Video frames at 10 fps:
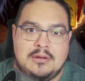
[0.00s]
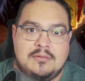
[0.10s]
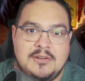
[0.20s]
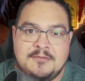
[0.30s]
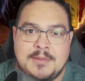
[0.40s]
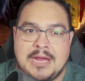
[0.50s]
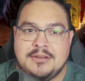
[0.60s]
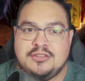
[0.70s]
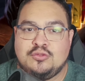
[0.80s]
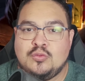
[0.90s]
Riftbound
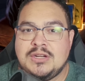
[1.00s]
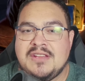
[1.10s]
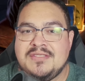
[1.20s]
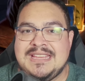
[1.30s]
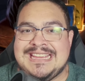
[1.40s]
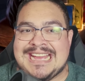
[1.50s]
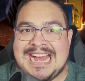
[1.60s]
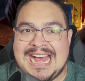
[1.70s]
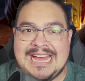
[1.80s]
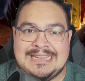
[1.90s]
is one of the
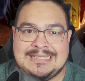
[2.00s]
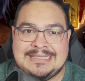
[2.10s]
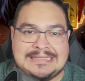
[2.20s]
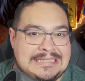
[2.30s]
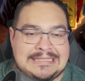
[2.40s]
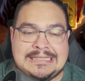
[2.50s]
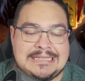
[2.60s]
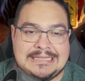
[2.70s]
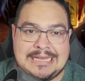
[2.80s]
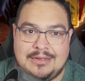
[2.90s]
hottest
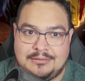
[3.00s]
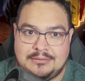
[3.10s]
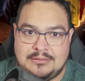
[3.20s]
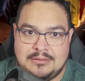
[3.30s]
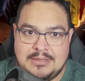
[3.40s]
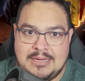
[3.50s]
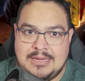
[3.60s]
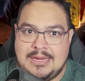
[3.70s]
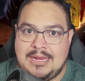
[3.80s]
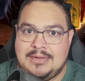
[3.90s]
TCGs out,
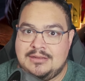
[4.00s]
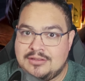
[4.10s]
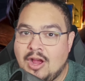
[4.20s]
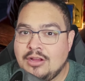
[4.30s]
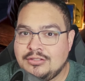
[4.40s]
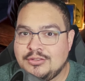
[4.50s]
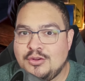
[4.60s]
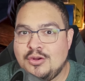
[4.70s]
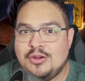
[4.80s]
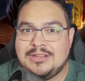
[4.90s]
and it's
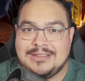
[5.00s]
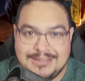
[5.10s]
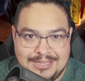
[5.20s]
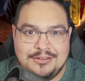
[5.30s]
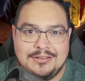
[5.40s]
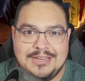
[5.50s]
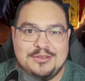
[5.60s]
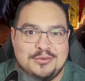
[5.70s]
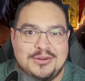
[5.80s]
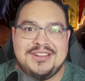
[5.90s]
also literally
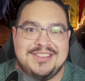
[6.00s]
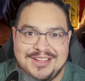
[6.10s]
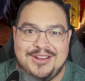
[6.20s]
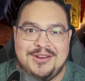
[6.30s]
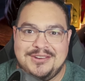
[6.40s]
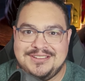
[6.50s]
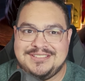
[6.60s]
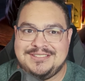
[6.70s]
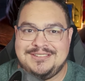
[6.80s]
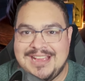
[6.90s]
one of the
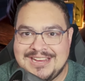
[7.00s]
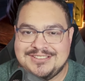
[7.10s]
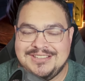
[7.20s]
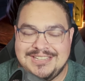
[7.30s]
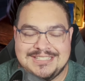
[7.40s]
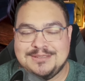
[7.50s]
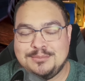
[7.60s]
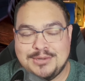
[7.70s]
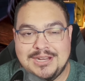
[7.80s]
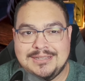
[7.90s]
hardest to actually get some
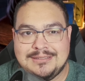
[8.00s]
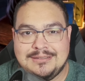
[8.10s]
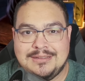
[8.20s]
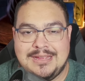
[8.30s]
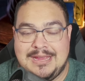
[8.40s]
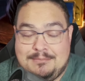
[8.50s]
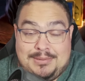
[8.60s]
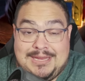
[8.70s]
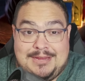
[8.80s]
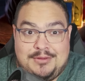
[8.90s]
product and
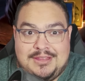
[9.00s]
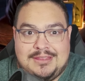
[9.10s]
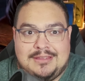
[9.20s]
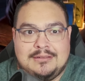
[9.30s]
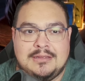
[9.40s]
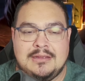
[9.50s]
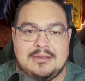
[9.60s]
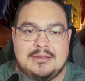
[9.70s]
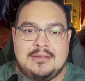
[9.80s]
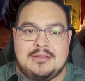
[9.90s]
play with.
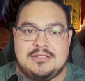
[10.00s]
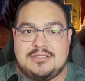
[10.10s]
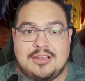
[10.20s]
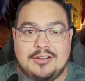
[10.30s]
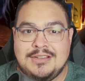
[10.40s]
Starter